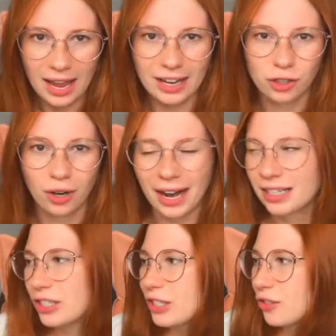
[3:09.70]
I
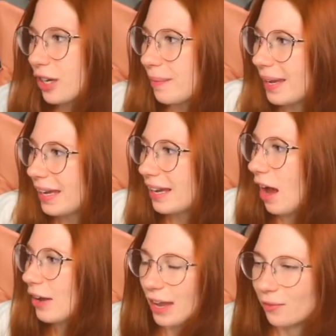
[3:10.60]
tried streaming.
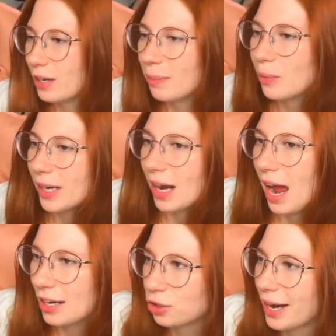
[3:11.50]
Okay, well, number one,
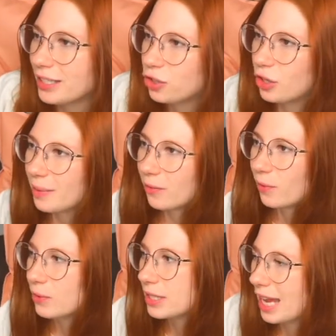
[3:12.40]
I tried streaming
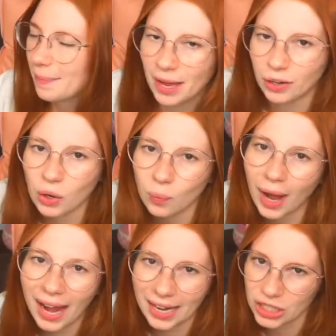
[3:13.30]
RuneScape. I don't know
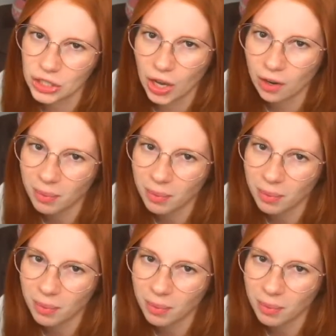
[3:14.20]
why. I just thought it would be